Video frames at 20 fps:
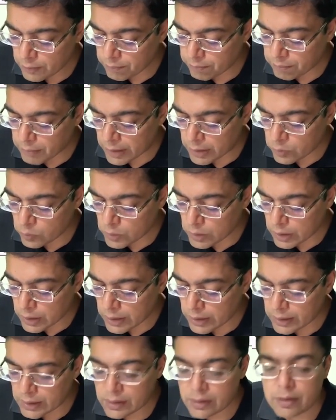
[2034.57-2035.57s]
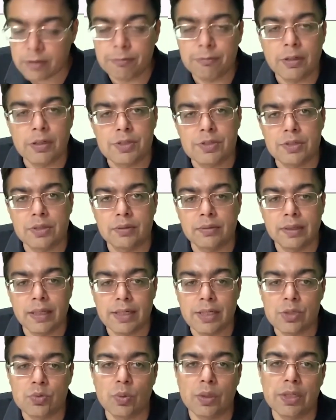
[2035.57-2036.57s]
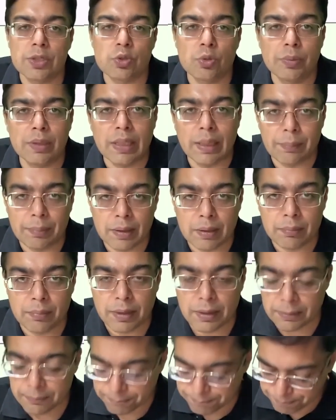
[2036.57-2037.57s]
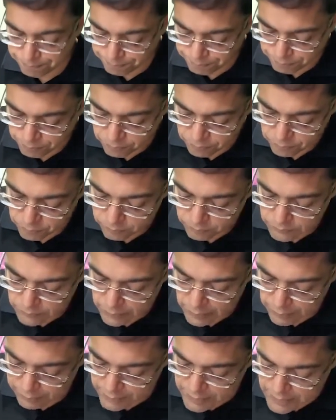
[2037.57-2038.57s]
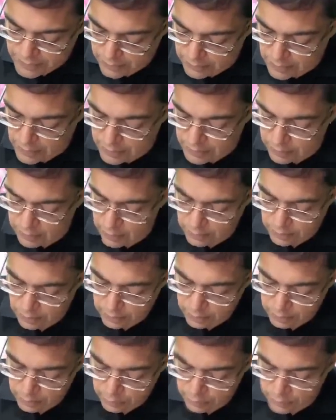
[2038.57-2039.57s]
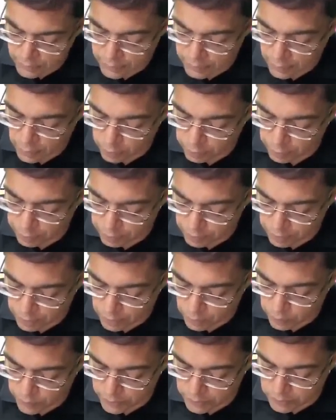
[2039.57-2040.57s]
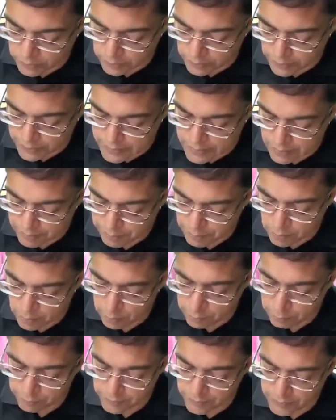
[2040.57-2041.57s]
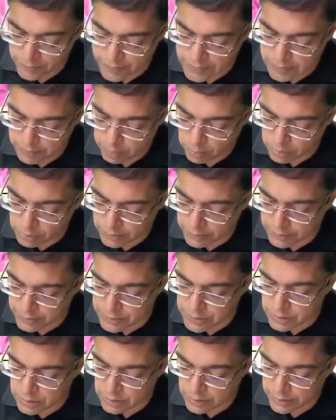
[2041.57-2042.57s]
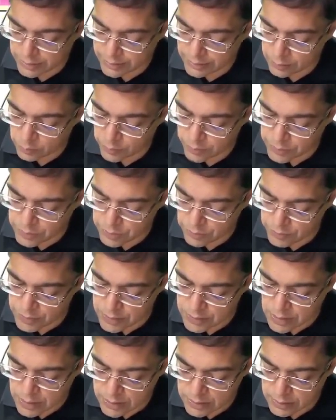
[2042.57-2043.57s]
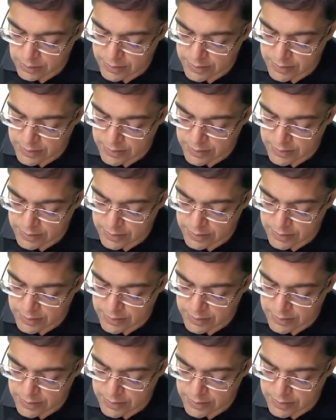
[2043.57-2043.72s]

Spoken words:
myocardial infarction. That is what is to be kept in mind. Having said that, we need to be familiar with the example of next important condition, high yield question, which is asked in the